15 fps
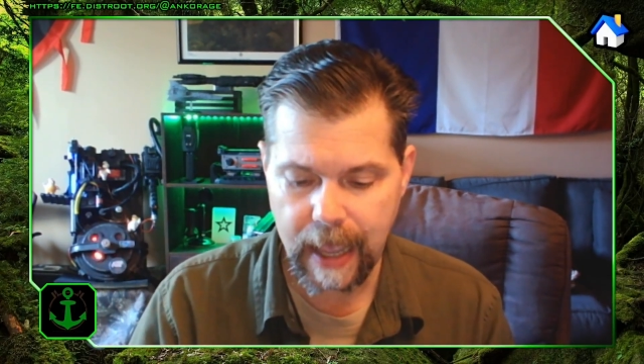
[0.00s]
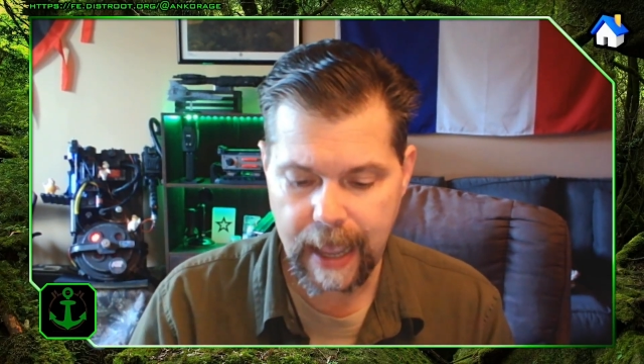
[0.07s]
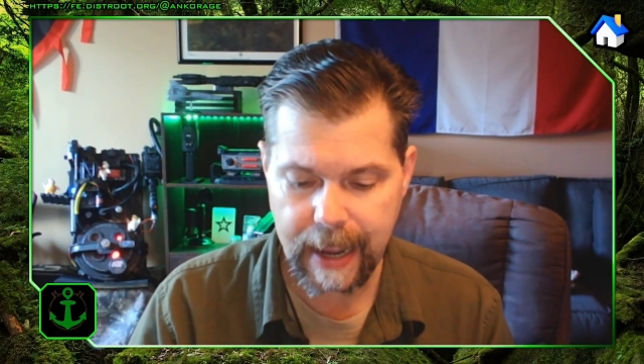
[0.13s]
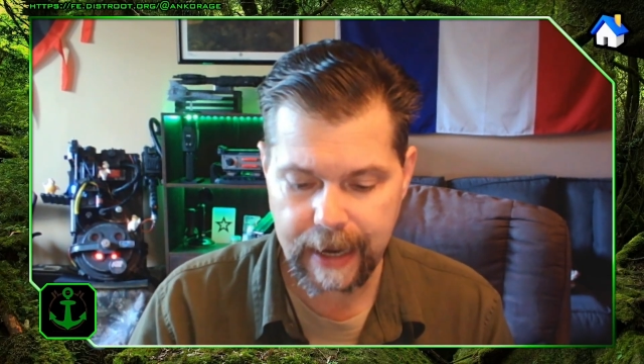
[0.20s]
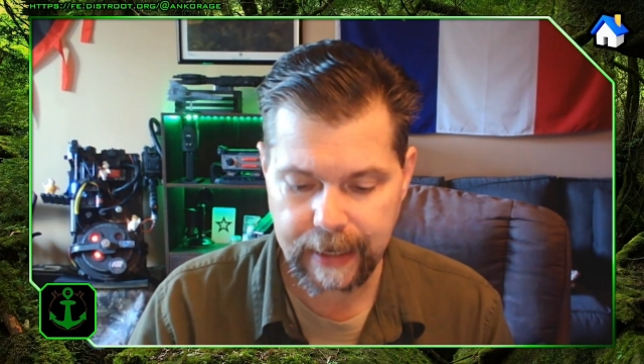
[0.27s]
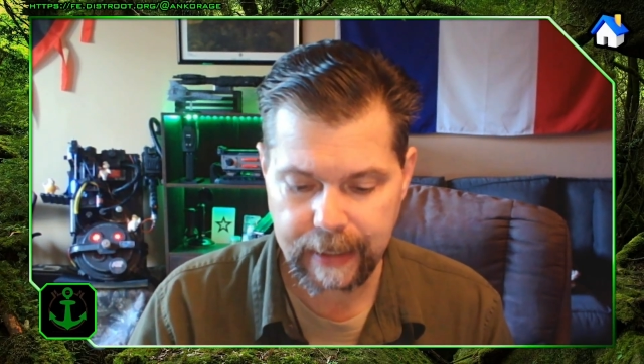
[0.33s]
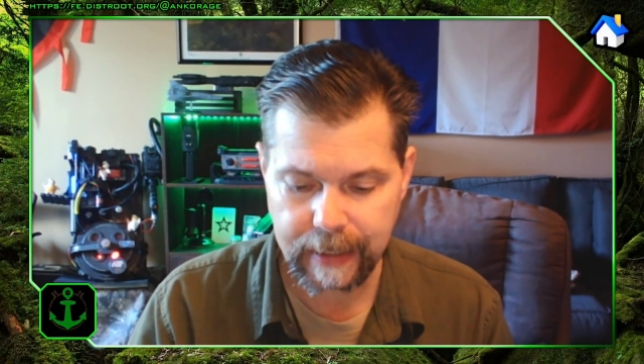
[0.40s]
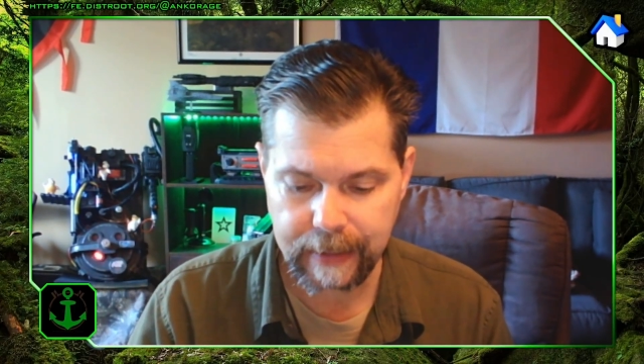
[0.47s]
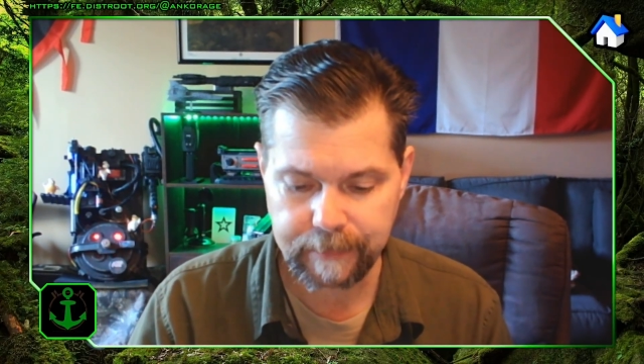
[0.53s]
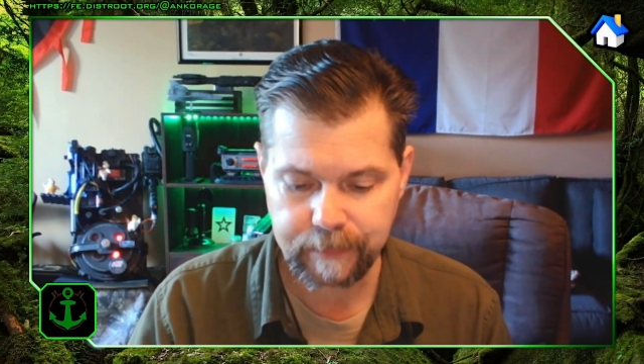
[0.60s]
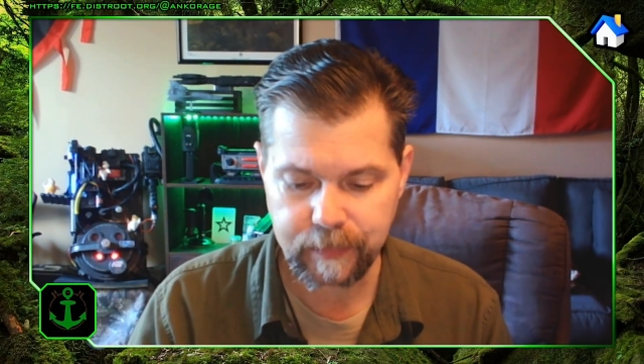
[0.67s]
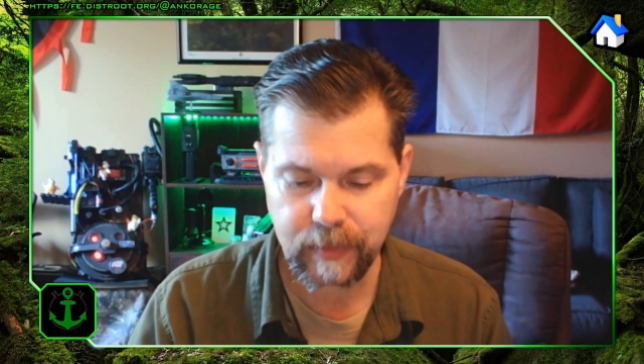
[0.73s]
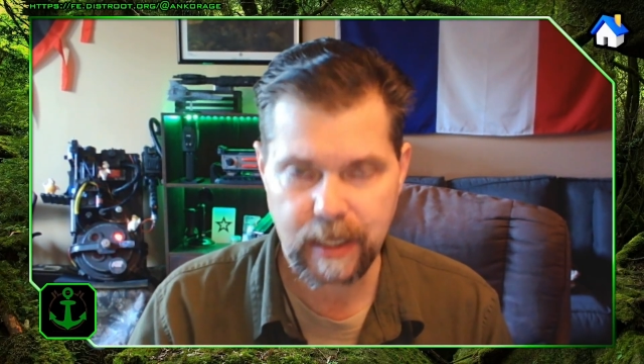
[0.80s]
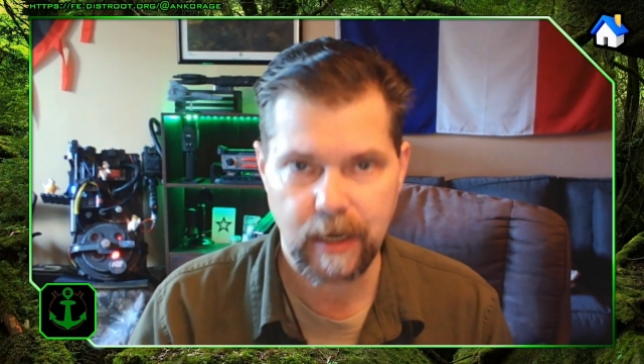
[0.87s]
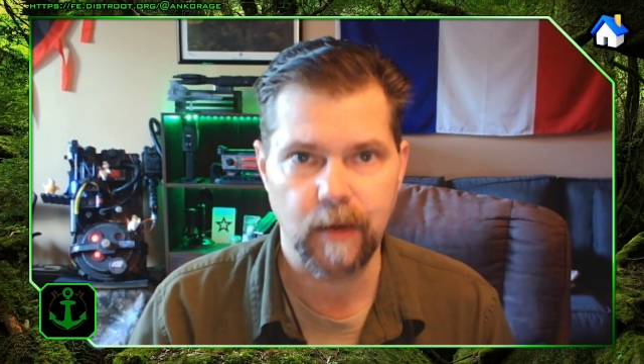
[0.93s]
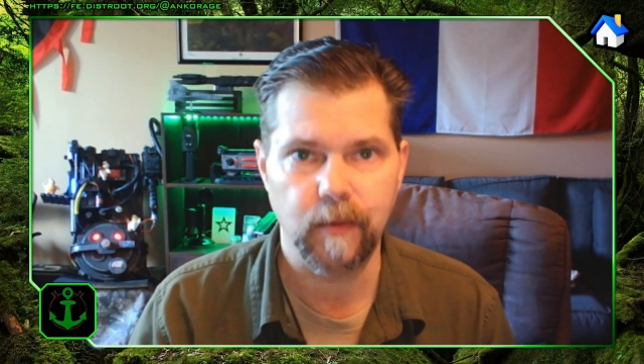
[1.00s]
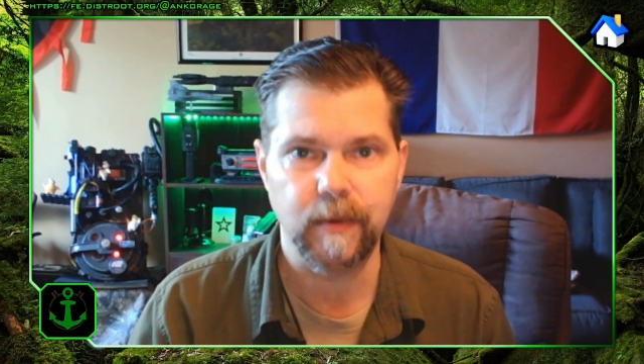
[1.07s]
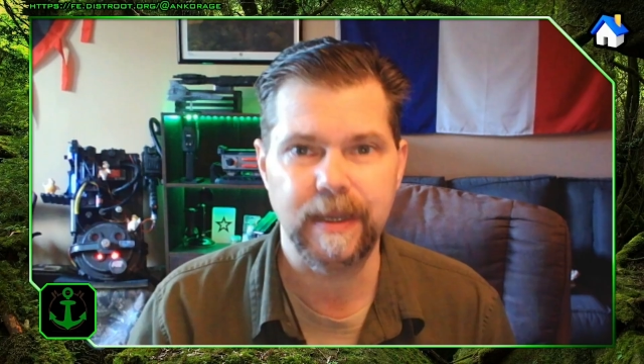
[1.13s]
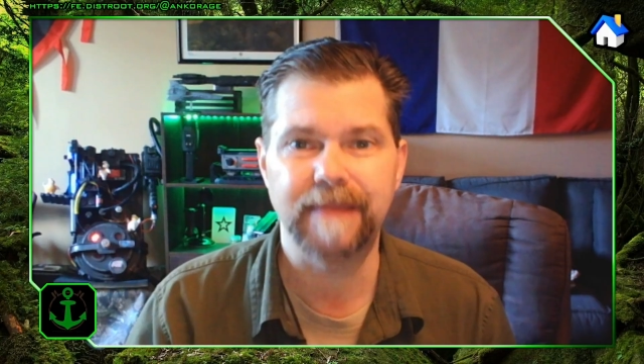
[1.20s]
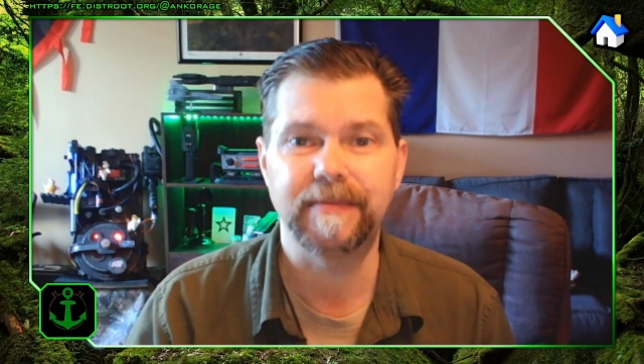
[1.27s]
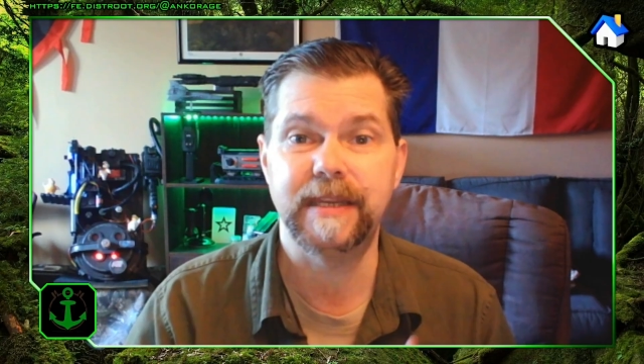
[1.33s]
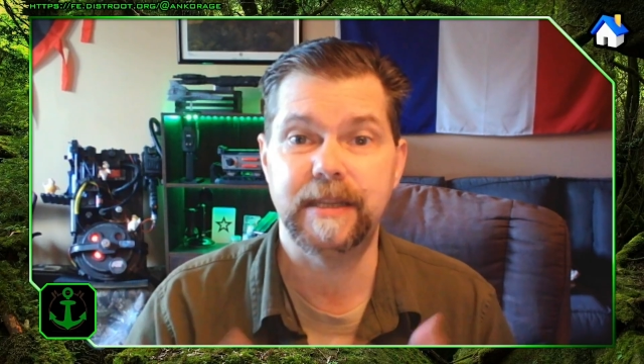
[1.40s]
And,
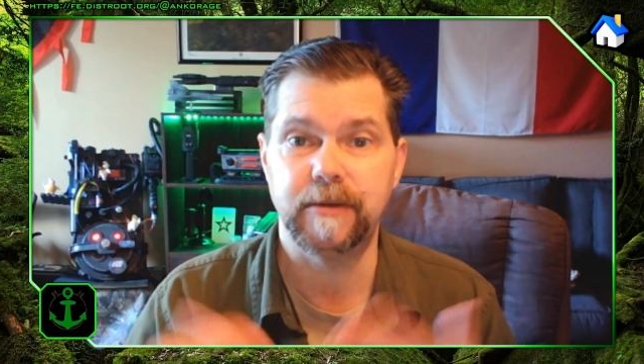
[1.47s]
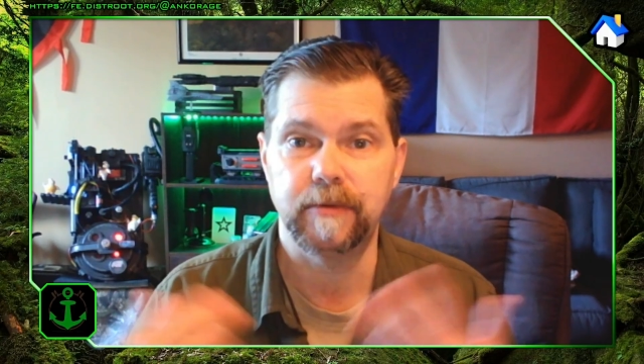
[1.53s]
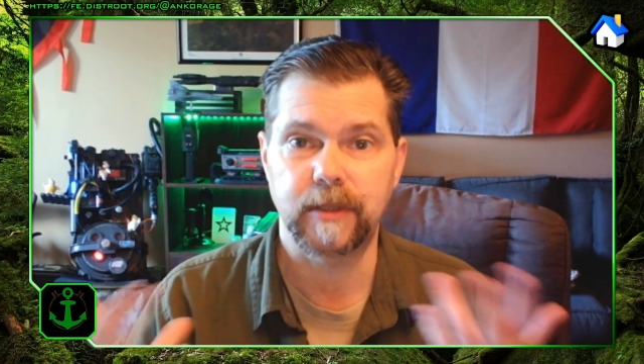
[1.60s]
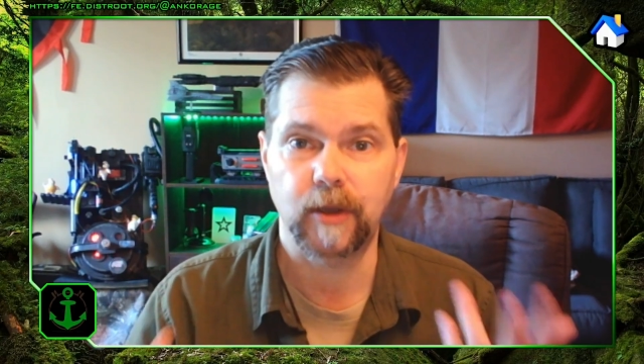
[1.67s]
we have to deal with